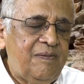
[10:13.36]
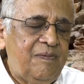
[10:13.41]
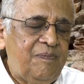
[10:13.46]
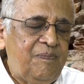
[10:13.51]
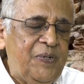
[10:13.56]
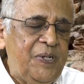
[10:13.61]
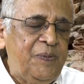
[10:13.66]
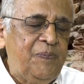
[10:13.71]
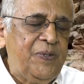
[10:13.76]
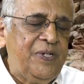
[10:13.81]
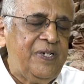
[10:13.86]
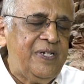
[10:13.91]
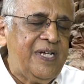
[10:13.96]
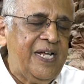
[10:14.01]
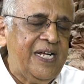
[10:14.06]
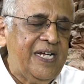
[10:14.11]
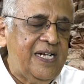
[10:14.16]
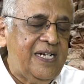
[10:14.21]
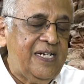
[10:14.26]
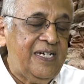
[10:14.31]
people,
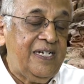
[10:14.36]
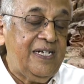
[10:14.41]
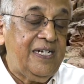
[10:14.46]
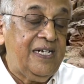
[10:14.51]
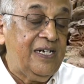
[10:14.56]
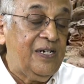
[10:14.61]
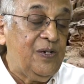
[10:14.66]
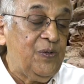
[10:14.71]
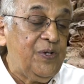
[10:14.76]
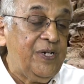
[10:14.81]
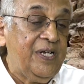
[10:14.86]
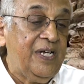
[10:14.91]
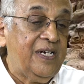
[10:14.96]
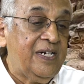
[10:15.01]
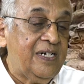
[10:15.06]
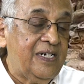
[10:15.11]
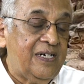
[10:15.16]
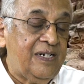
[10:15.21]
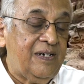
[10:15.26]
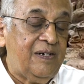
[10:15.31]
like including
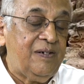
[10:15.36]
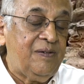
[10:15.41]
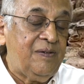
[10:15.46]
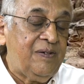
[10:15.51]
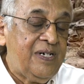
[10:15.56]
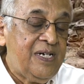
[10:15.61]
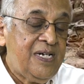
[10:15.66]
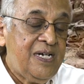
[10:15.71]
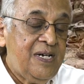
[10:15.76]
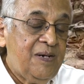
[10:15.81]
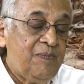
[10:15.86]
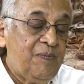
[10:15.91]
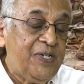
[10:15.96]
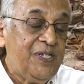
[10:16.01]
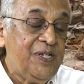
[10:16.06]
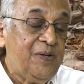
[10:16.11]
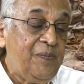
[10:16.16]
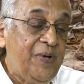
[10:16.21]
Mother